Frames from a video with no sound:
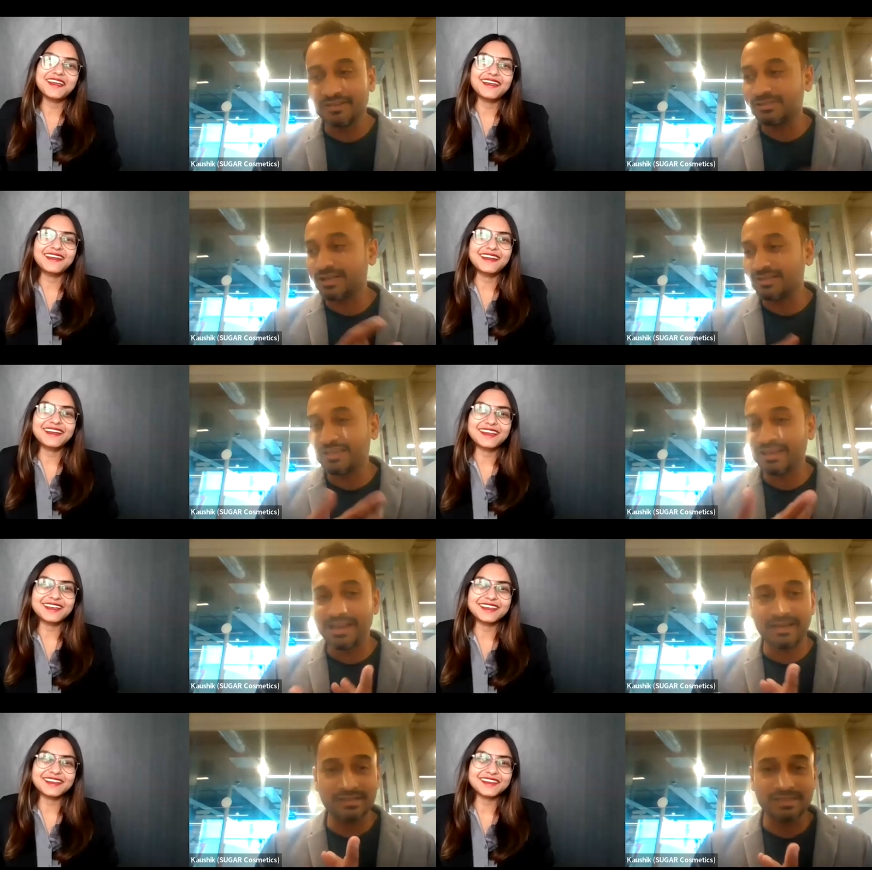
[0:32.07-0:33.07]
Speaker 1: when you start
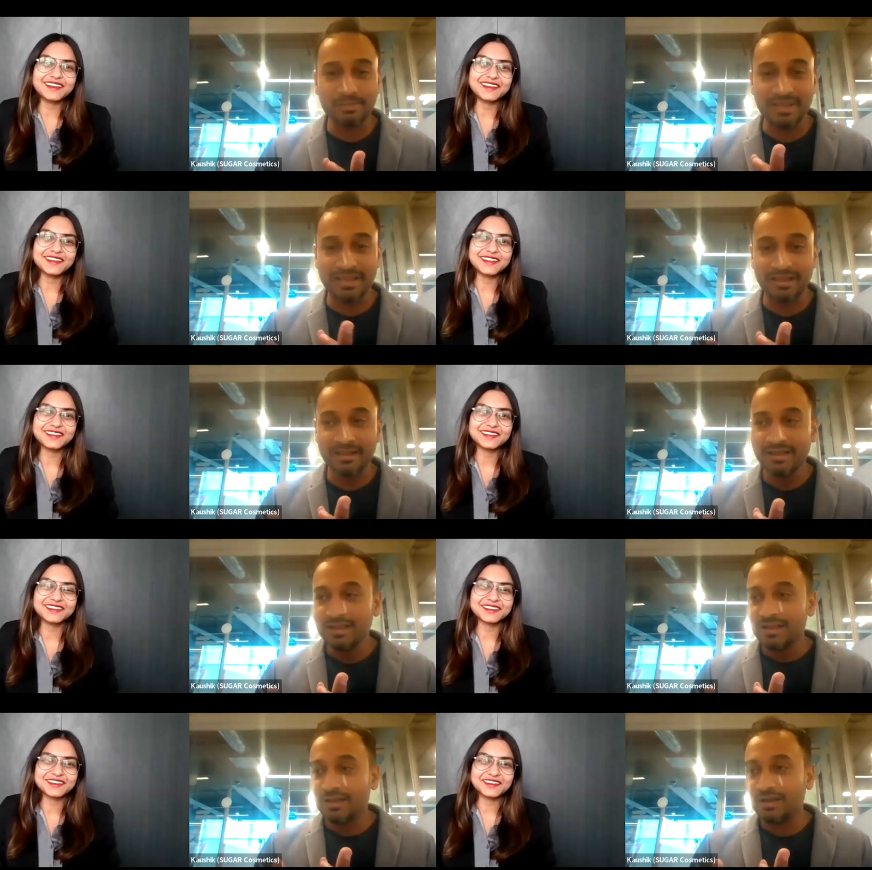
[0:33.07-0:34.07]
creating something,
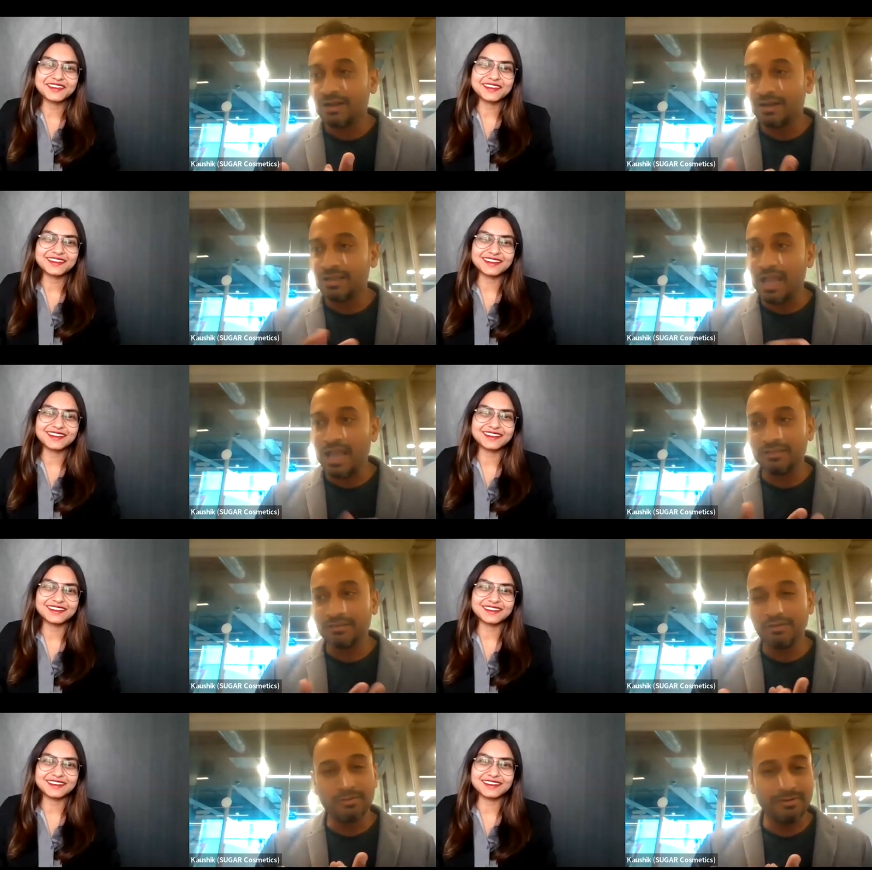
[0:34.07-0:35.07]
uh, you
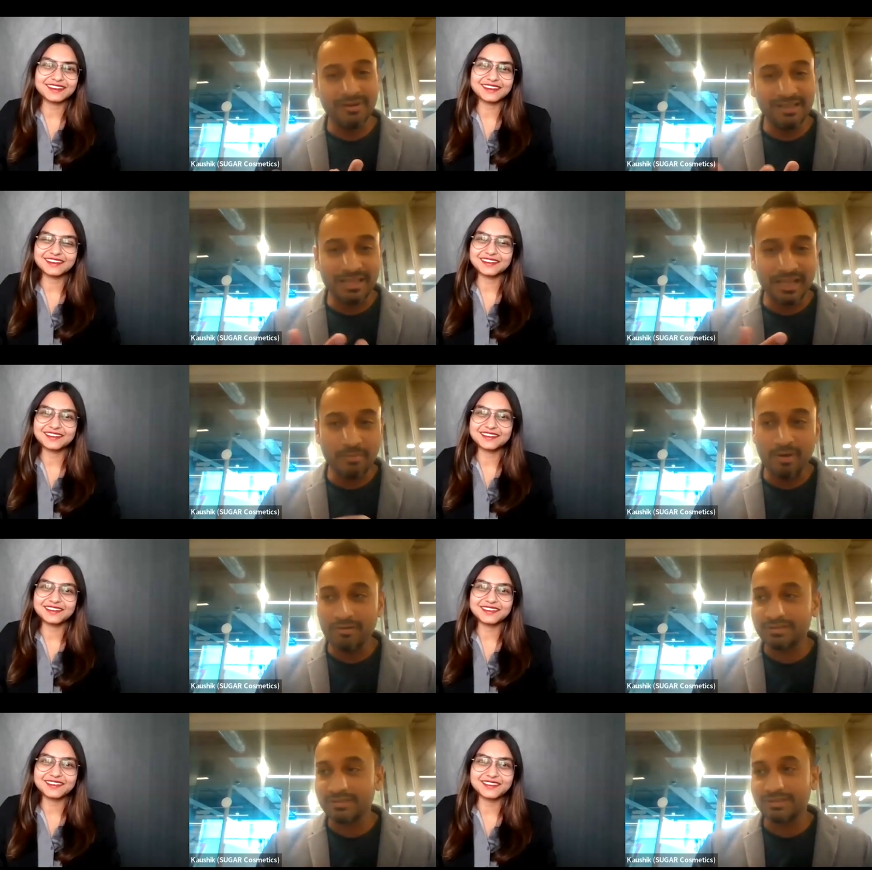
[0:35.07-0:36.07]
know, you don't really think
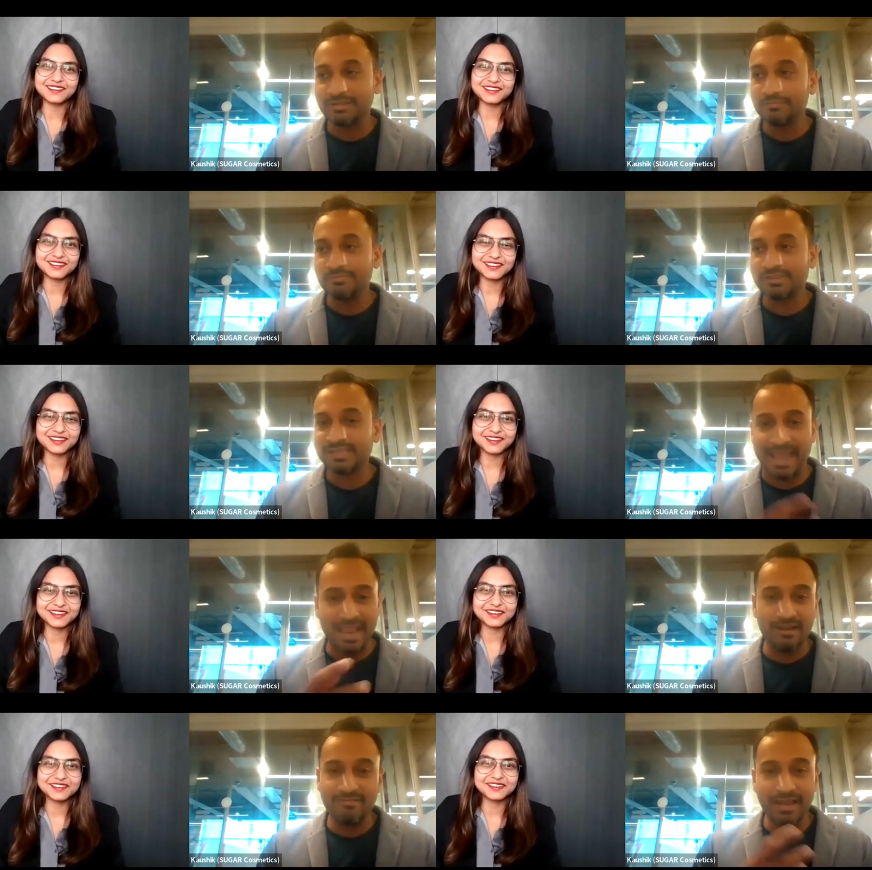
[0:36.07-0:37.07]
about uh,
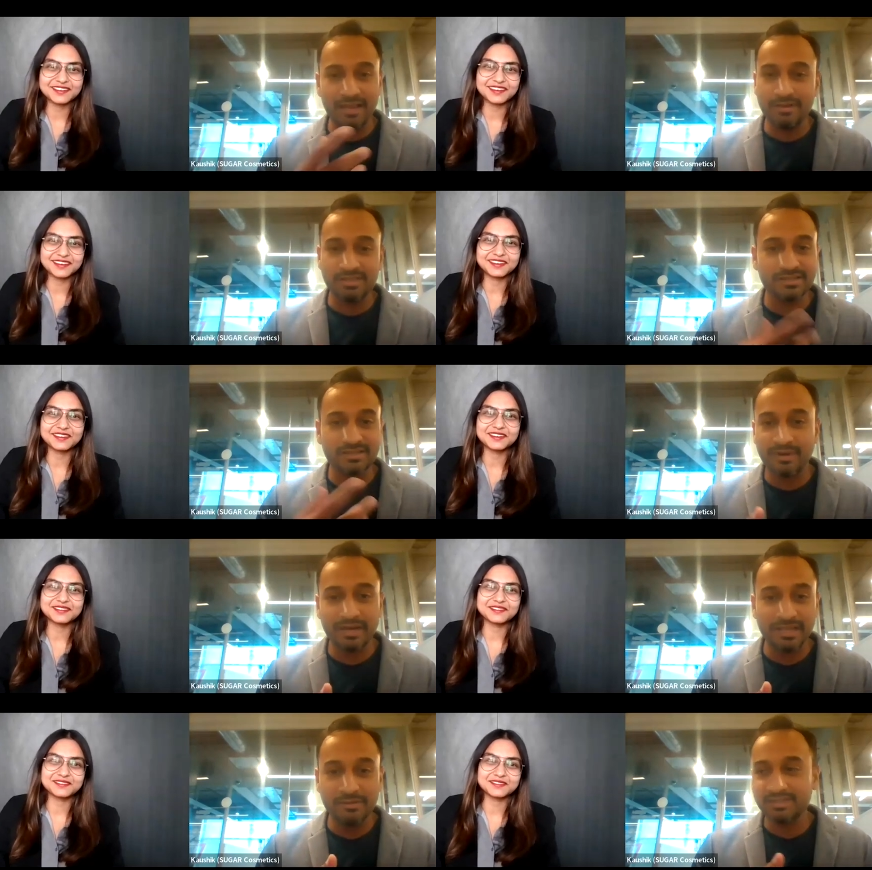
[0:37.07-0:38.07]
scale, valuation,
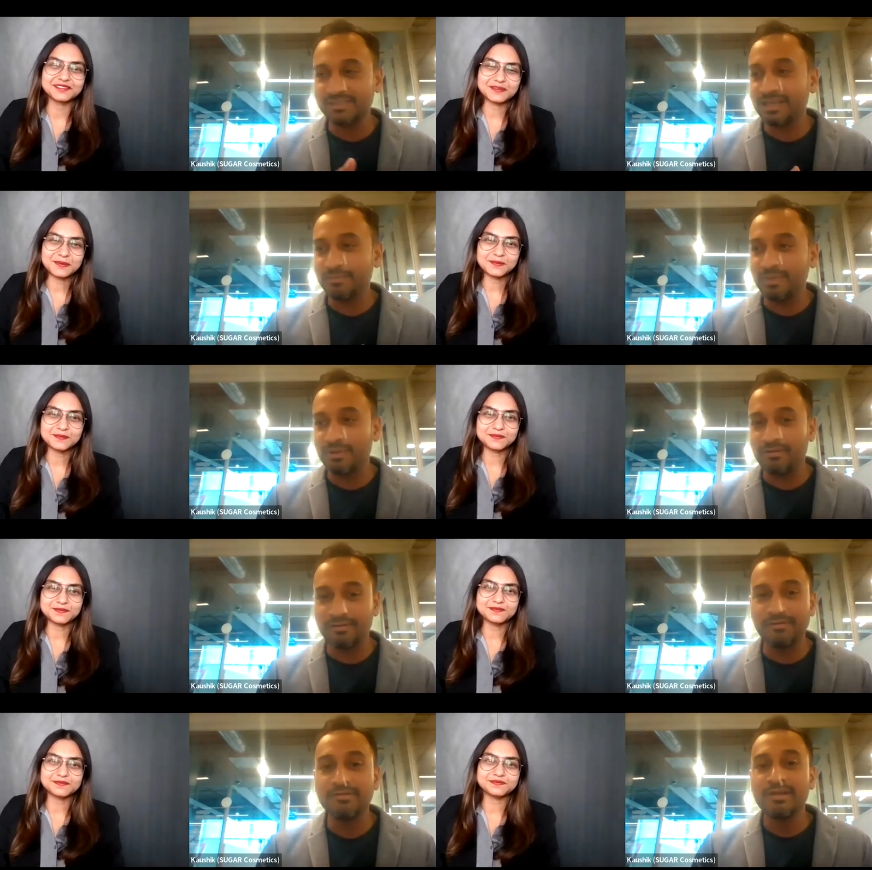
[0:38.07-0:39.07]
money. You just think people are going
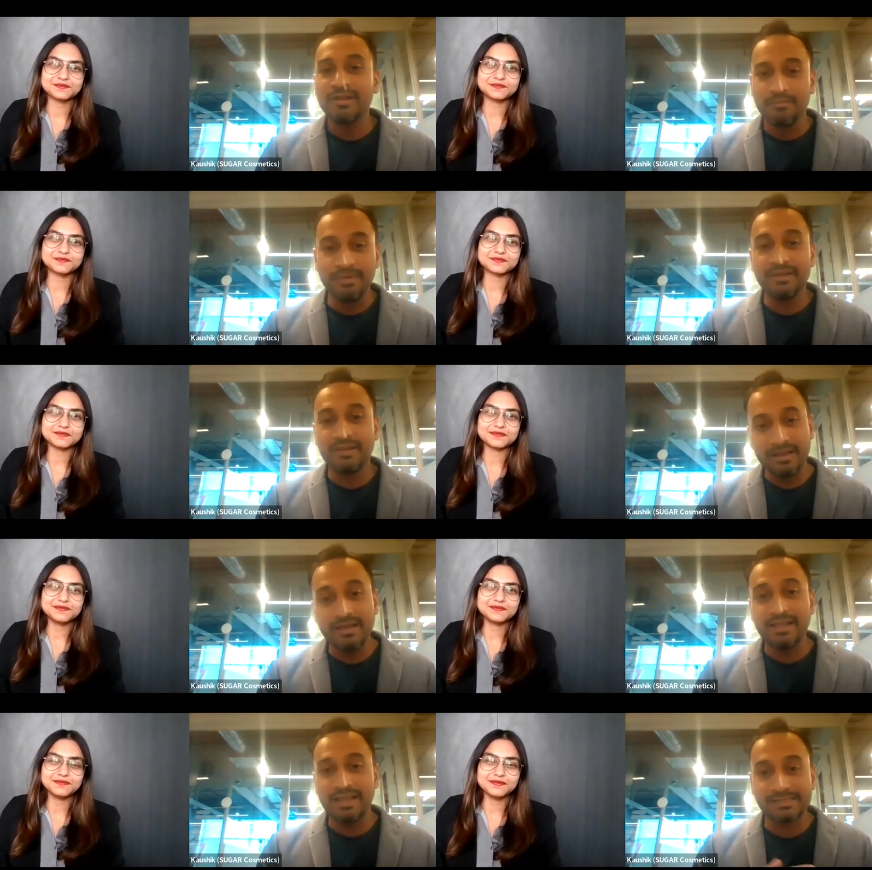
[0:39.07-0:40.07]
to be
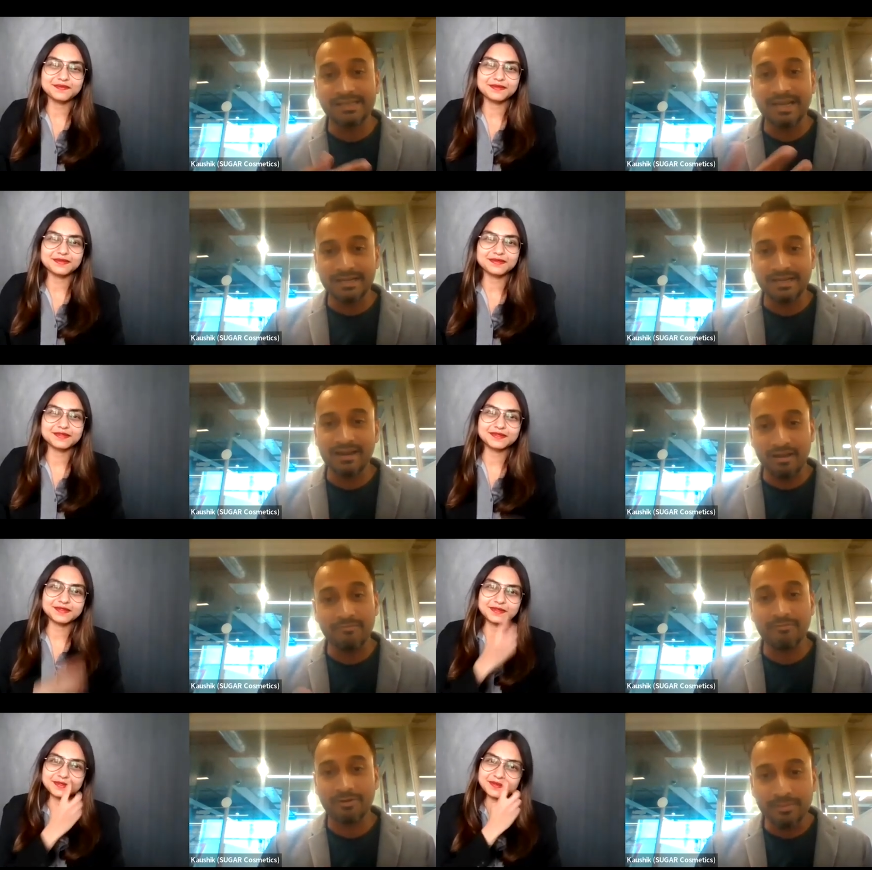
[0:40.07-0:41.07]
really excited and
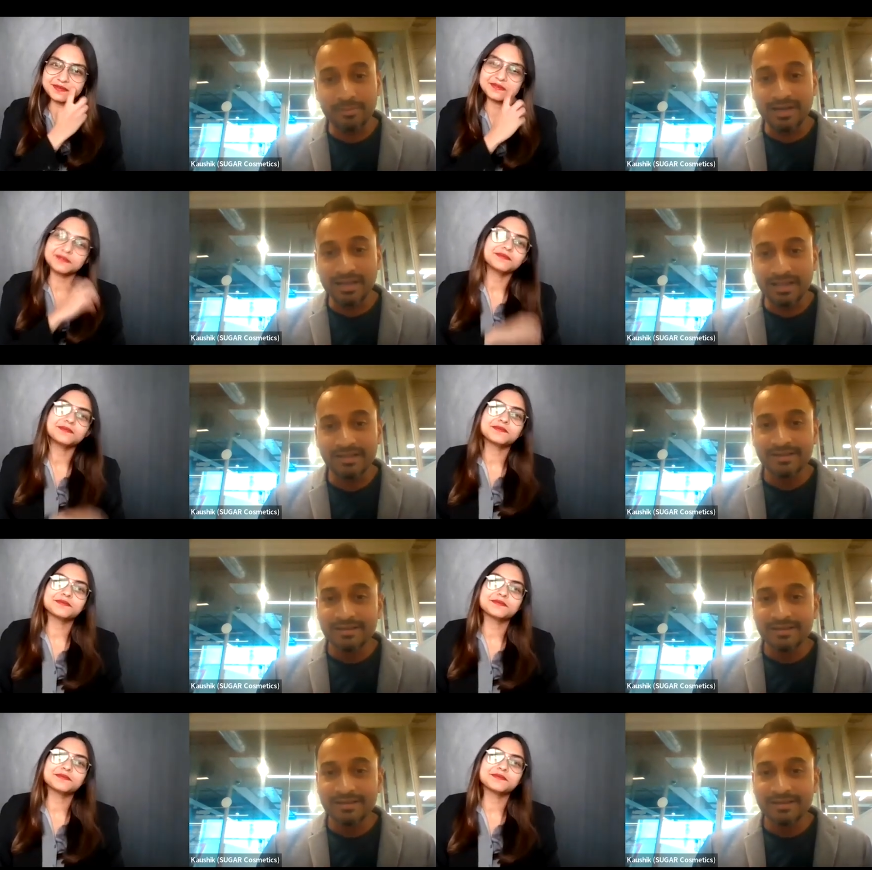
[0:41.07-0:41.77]
love what you're building.